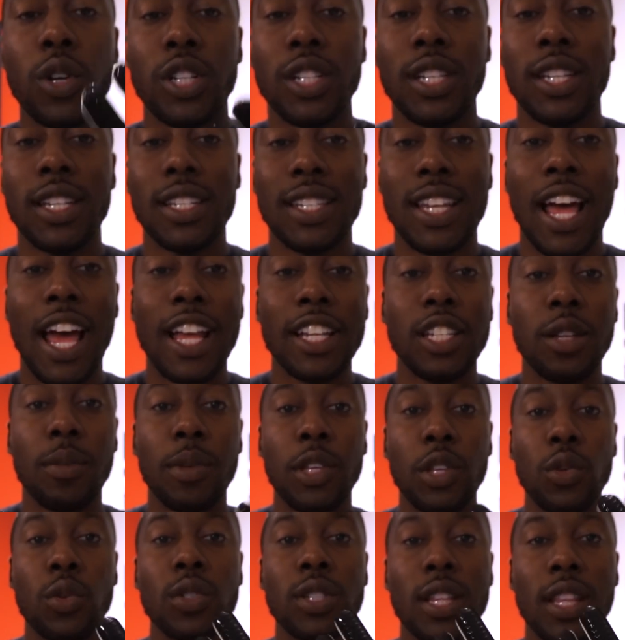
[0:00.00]
which is designed to be
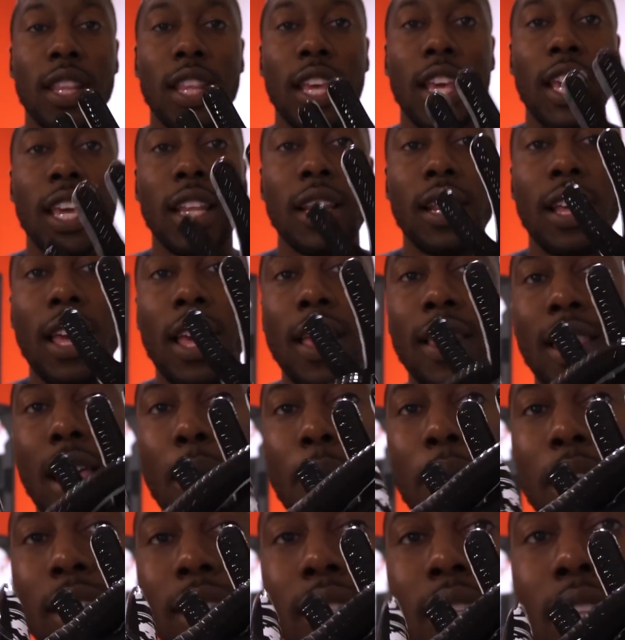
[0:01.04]
used in the heat. That
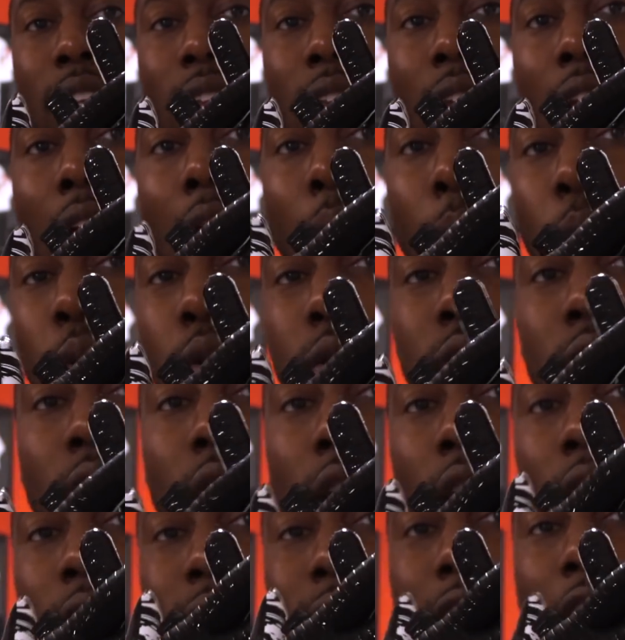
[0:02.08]
makes the almost
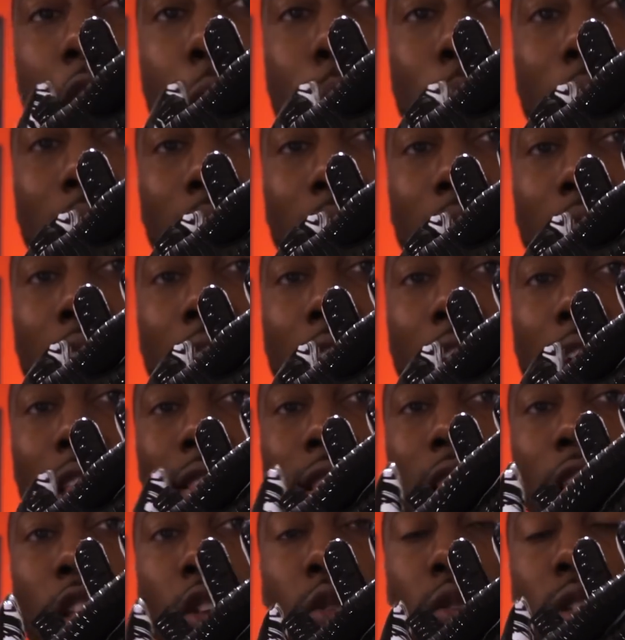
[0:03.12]
entire back of
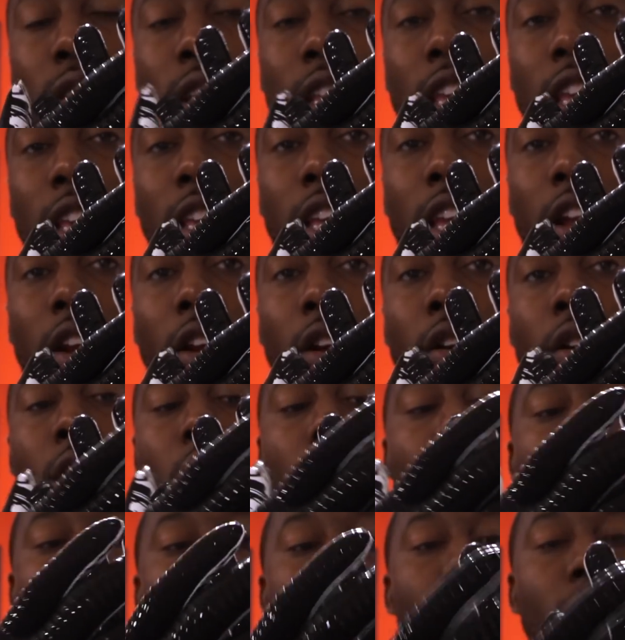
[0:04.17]
hand that uses heat gear
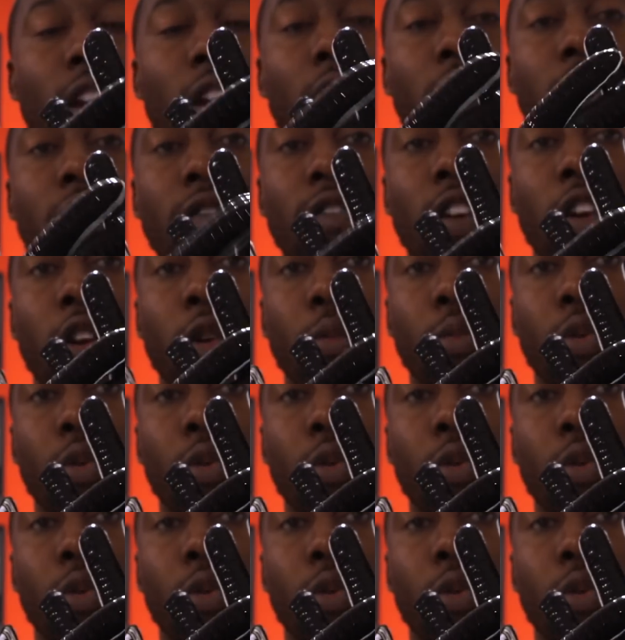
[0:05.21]
very, very